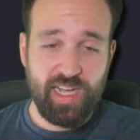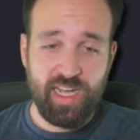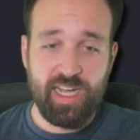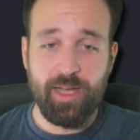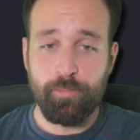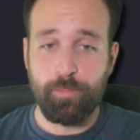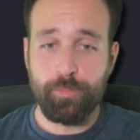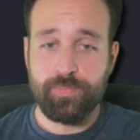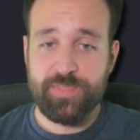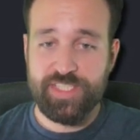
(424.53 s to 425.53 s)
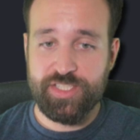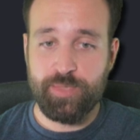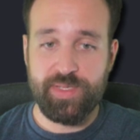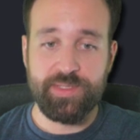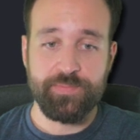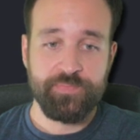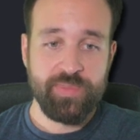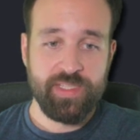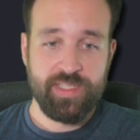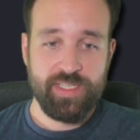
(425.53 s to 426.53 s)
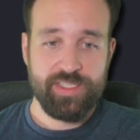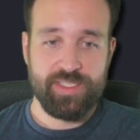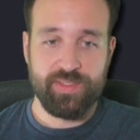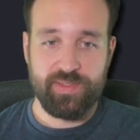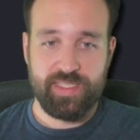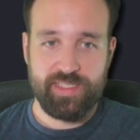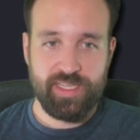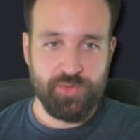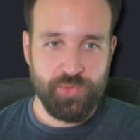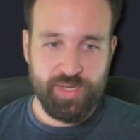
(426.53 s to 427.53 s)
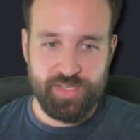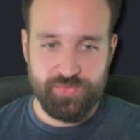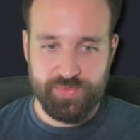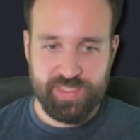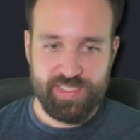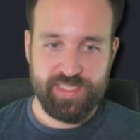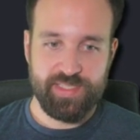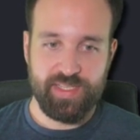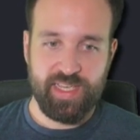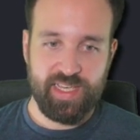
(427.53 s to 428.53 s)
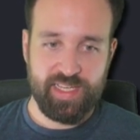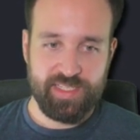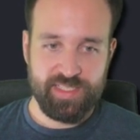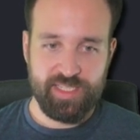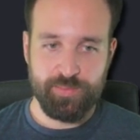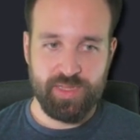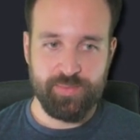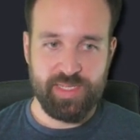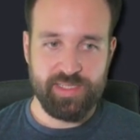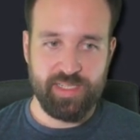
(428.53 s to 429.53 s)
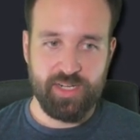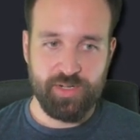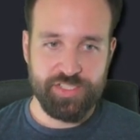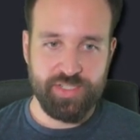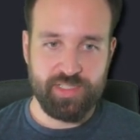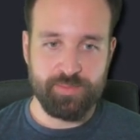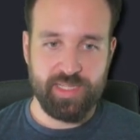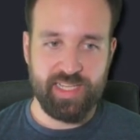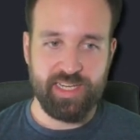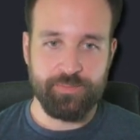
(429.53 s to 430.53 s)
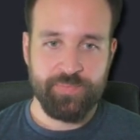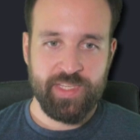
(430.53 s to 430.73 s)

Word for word: um, stop it. So let's get rid of this and implement our toggle player.